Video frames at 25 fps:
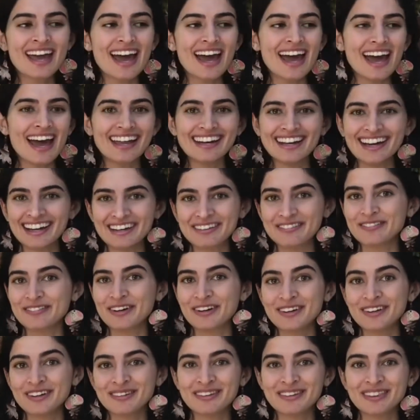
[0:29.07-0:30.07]
and had a
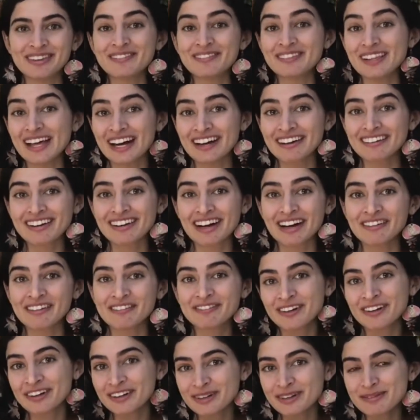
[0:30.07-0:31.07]
photo in the flower crown
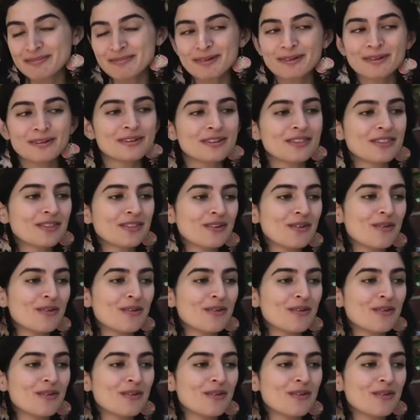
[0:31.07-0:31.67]
photo booth